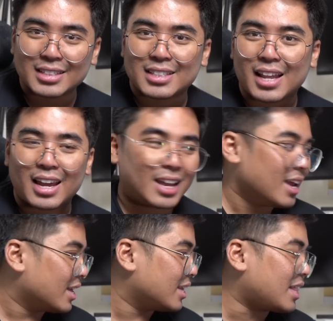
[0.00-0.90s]
just like
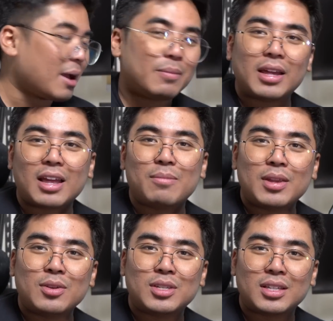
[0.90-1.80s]
the tablet, I've
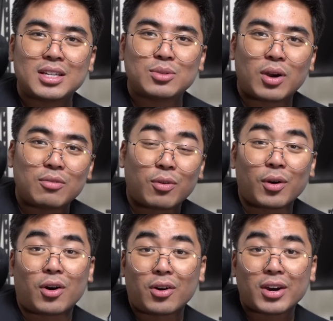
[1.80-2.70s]
been using this one
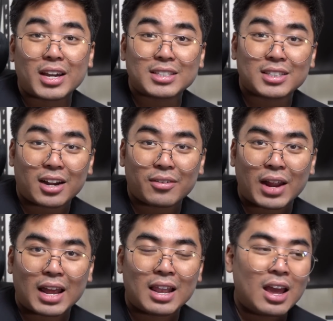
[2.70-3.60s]
for Honkai Star
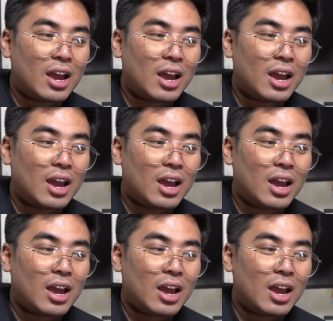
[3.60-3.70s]
Rail